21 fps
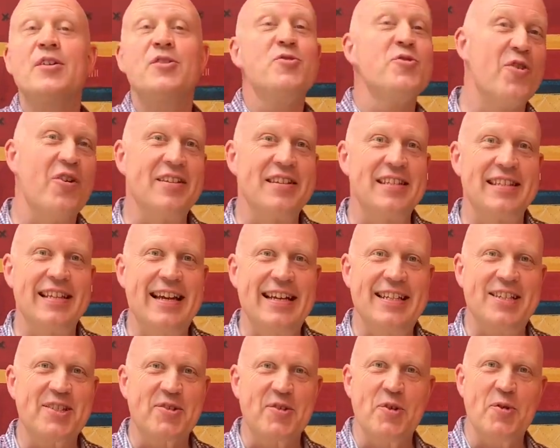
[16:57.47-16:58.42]

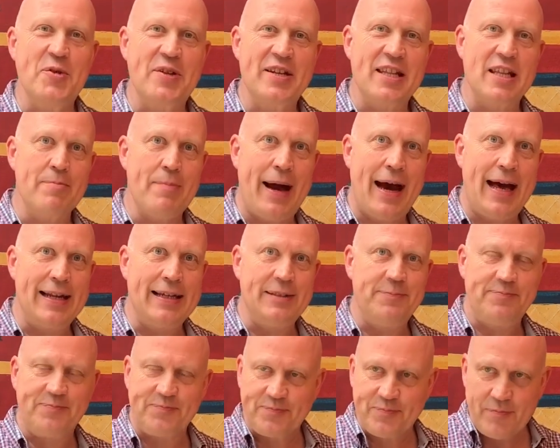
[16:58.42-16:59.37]
translates through into the
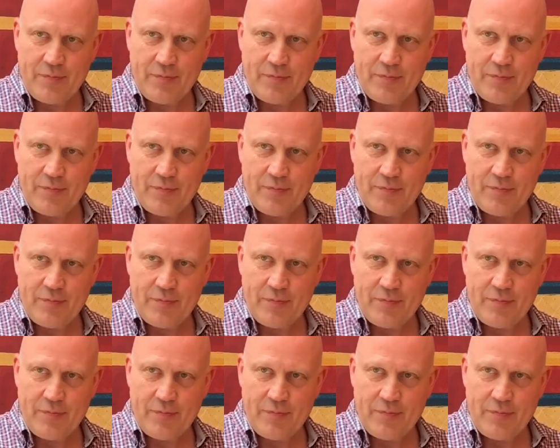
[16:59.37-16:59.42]
palate.